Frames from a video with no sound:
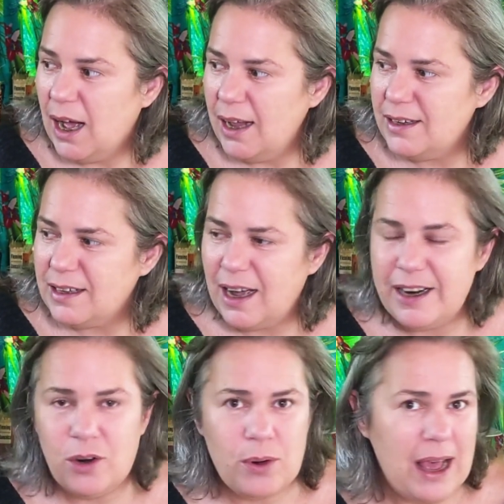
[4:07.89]
I
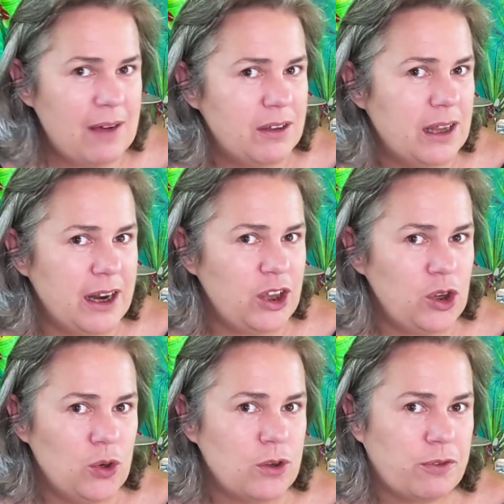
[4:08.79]
don't have a lot of
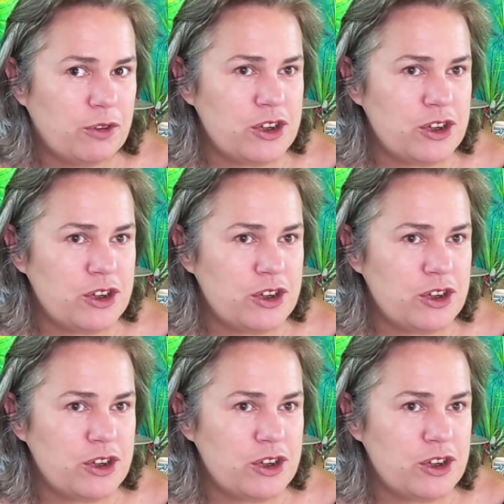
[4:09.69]
use for